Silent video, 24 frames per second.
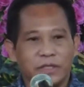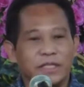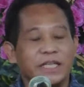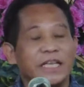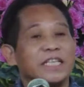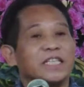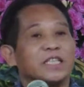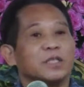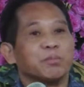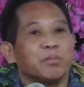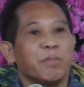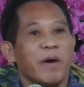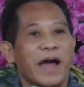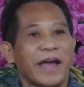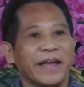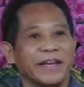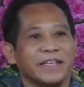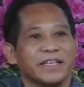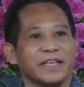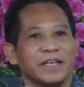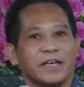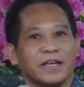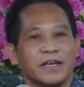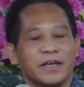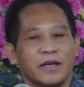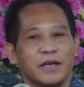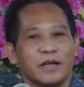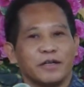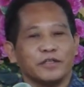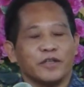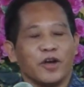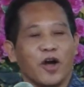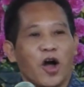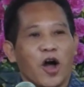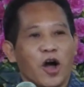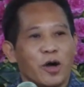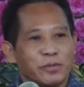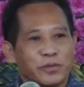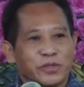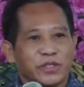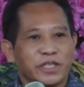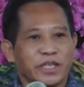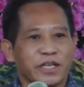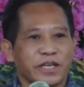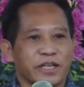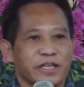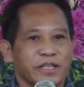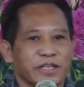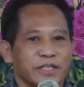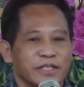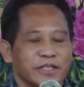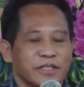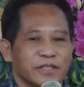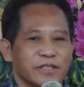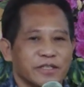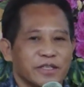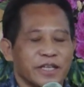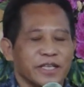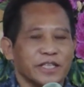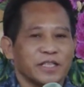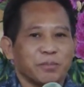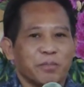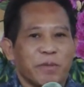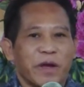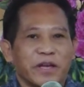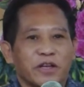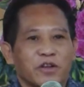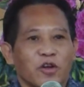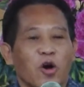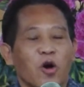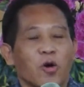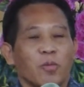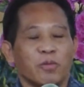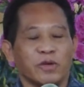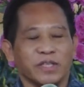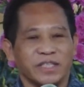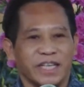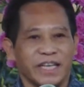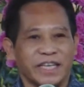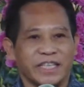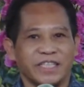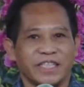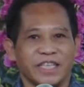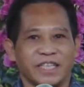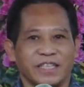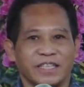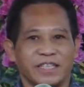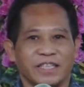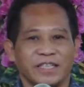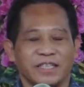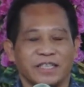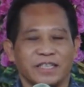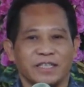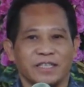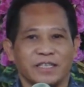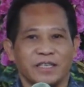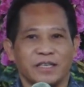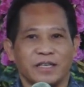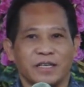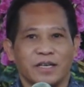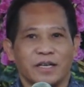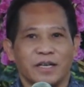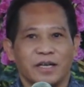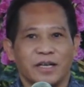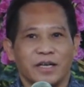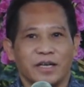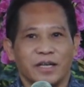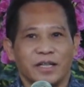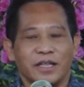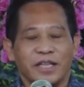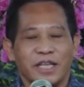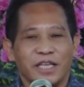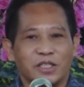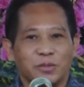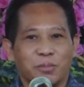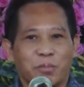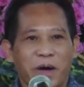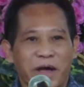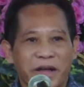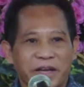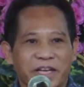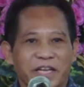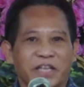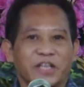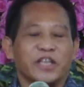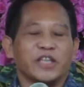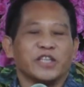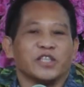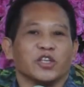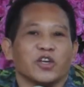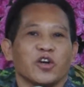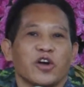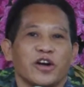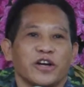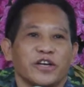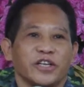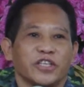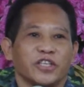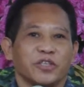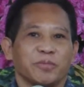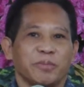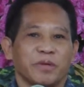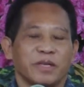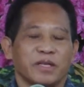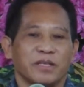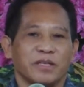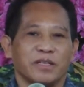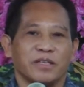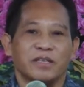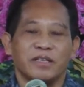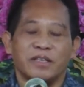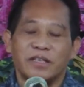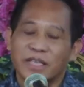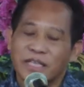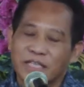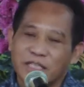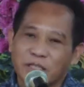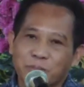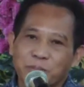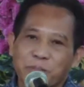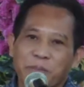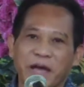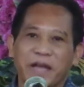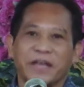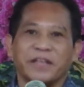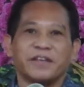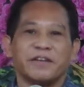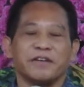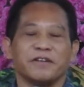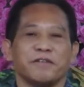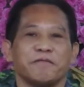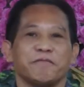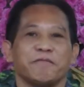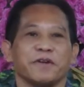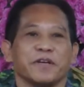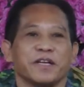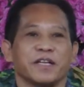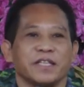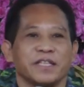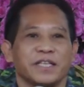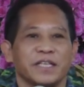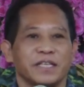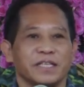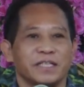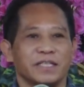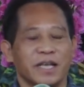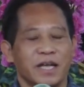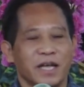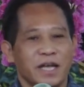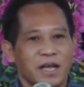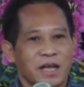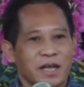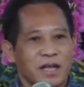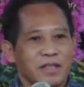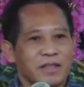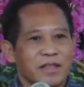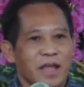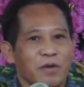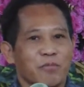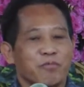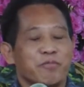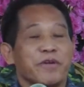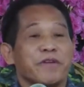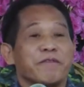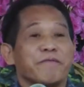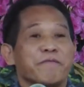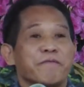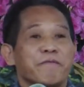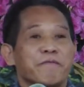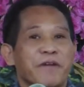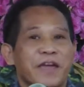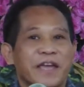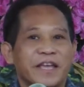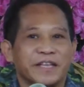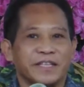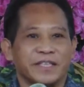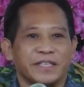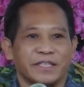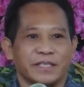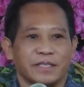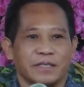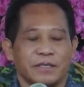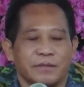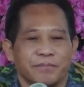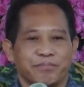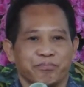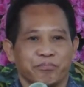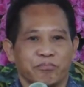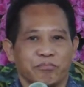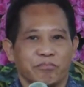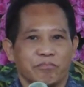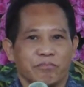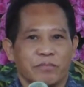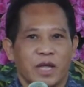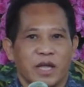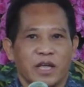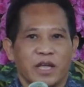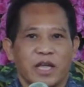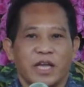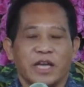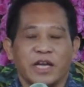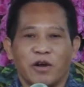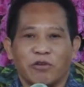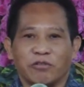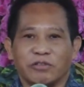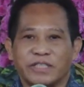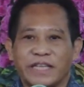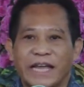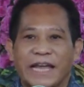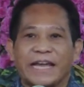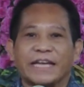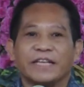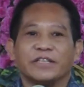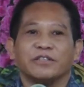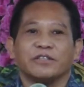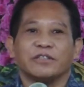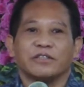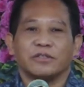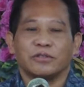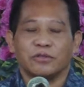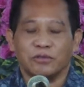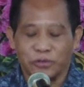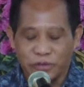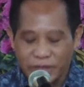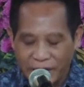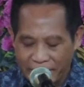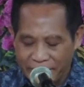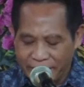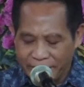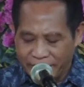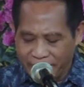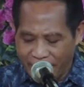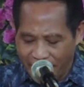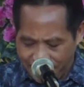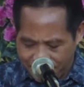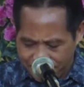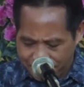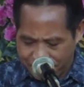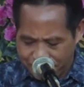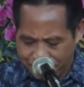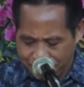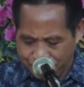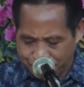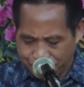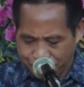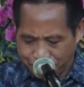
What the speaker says: despite the obstacles, despite the oppositions, despite the discouragement, despite the difficulties that we face in our day-to-day life.